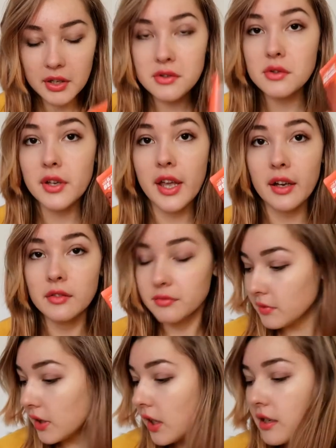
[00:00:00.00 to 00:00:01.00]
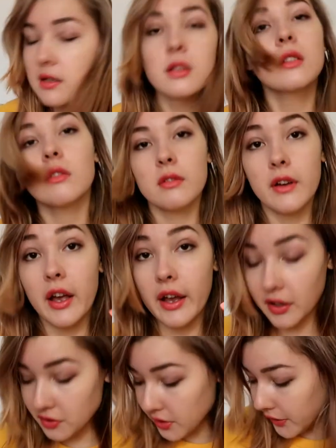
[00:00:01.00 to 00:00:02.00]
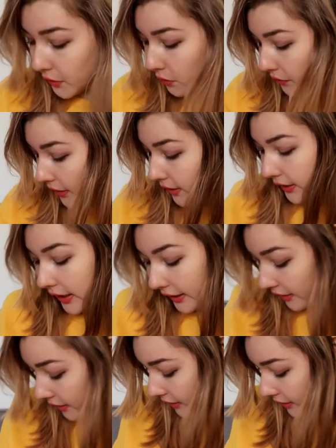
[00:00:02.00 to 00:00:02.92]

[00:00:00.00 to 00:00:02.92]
So yeah, these I actually do really like.